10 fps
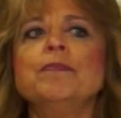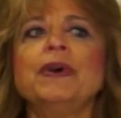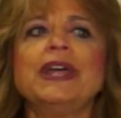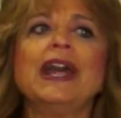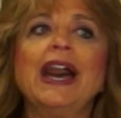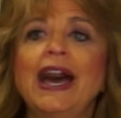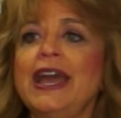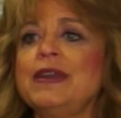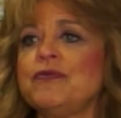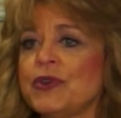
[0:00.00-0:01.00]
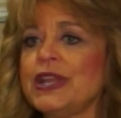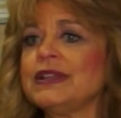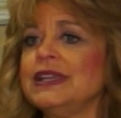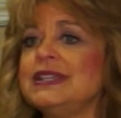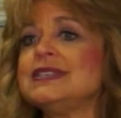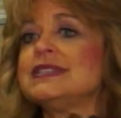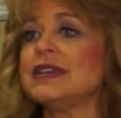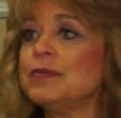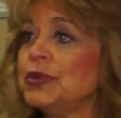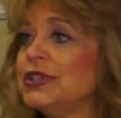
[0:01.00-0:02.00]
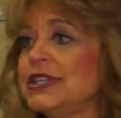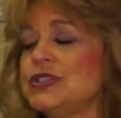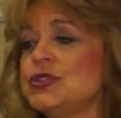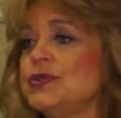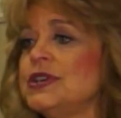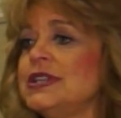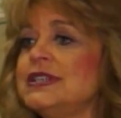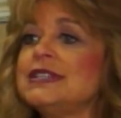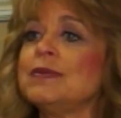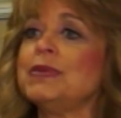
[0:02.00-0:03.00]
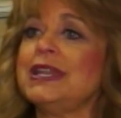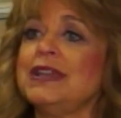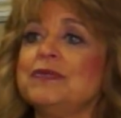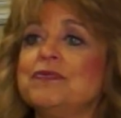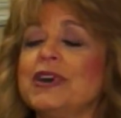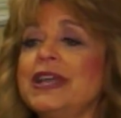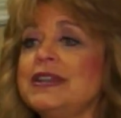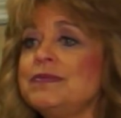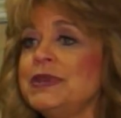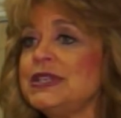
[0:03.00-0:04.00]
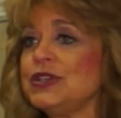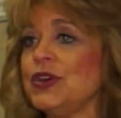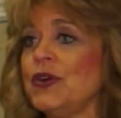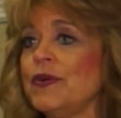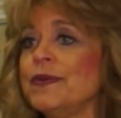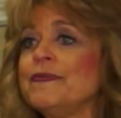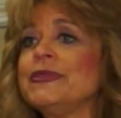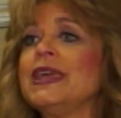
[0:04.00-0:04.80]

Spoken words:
But I frankly stumbled into it. Somebody invited me to go.